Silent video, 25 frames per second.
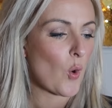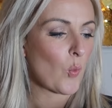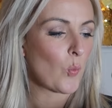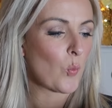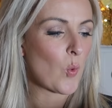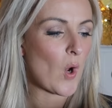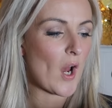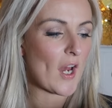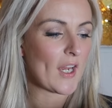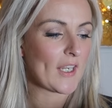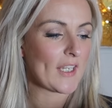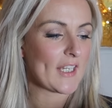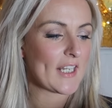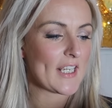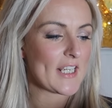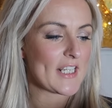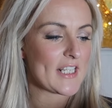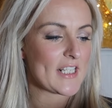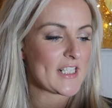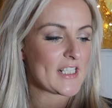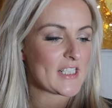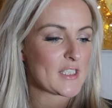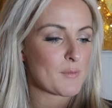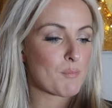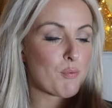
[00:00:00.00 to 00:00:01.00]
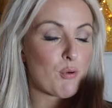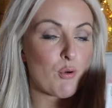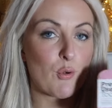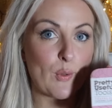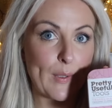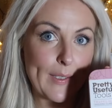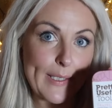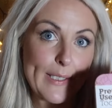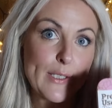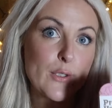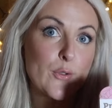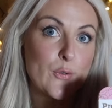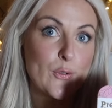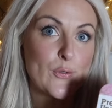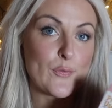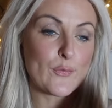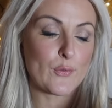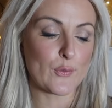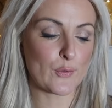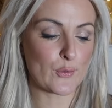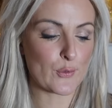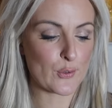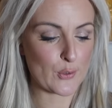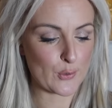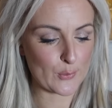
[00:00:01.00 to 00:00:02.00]
One is pretty
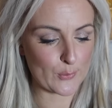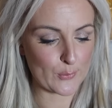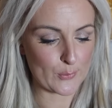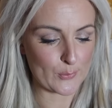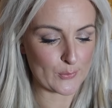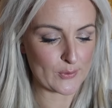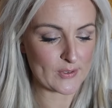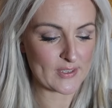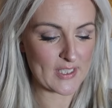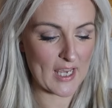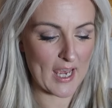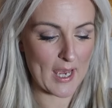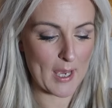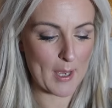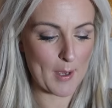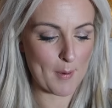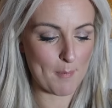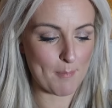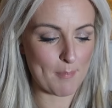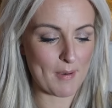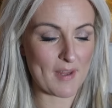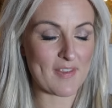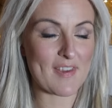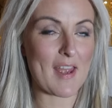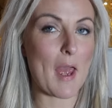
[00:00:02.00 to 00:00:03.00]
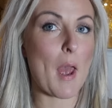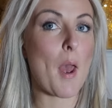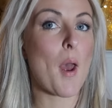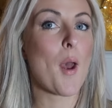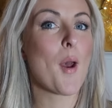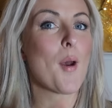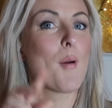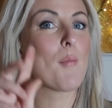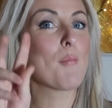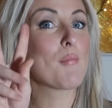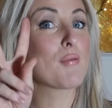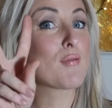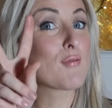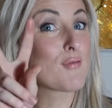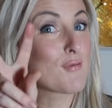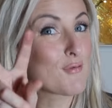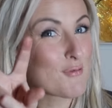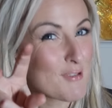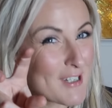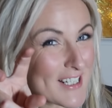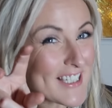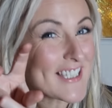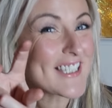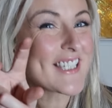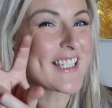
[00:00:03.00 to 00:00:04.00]
useful tools, uh, but they're
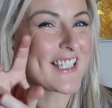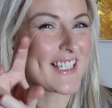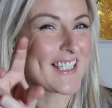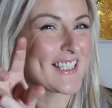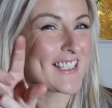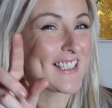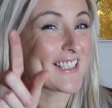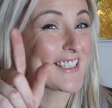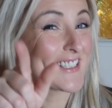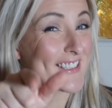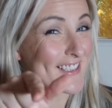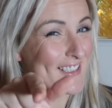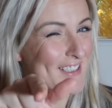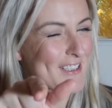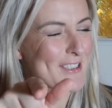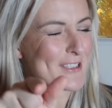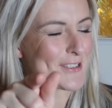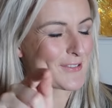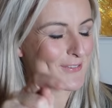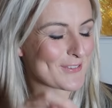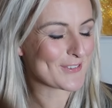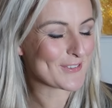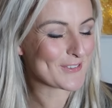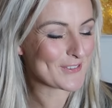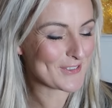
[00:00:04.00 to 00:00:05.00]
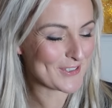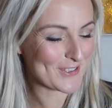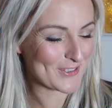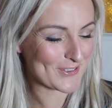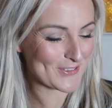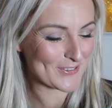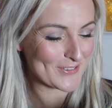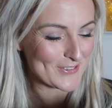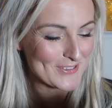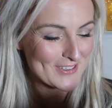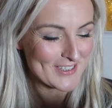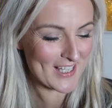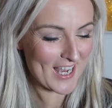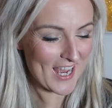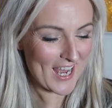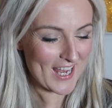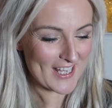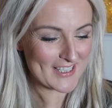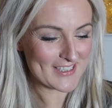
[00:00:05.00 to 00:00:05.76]
pretty useful tools.